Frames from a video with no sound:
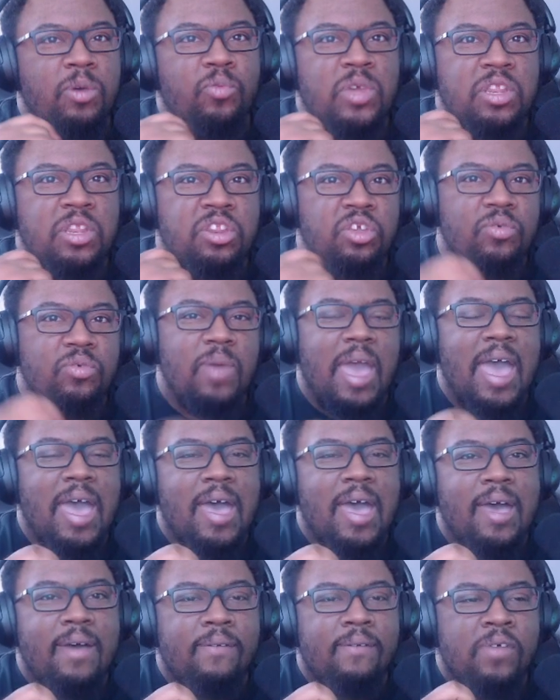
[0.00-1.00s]
but we do
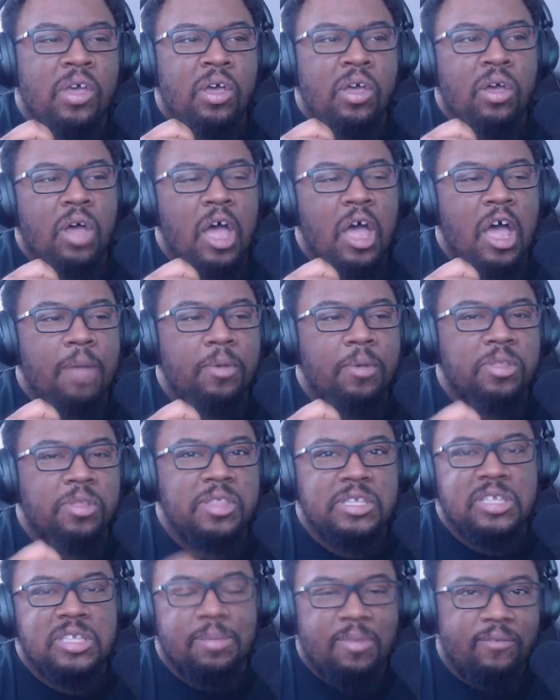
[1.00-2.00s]
have um, on
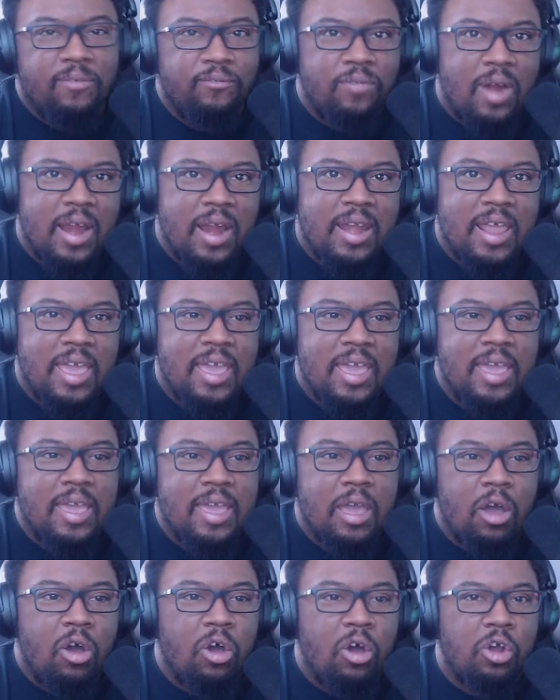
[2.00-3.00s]
this coming
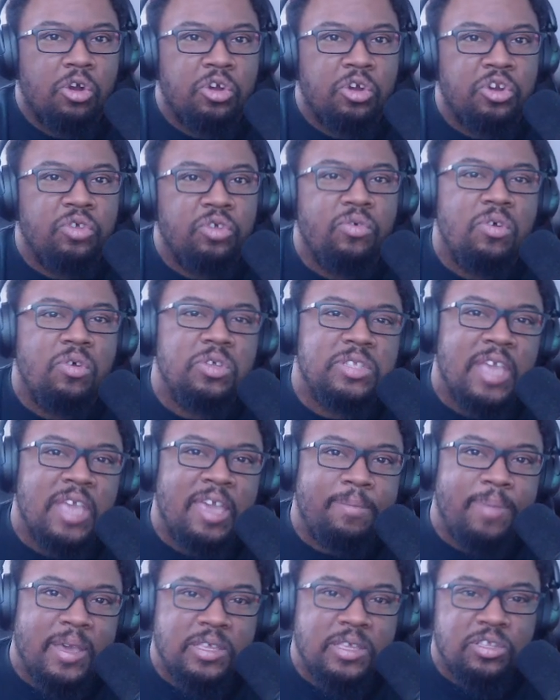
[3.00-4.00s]
Friday our duos
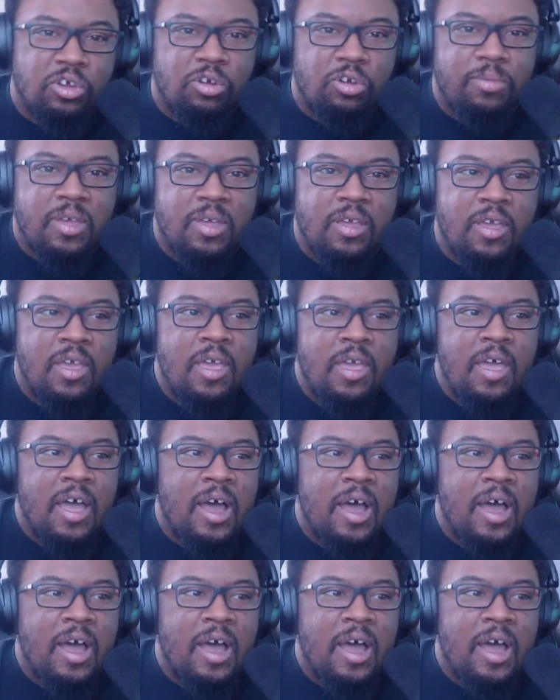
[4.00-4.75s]
Apex tournament.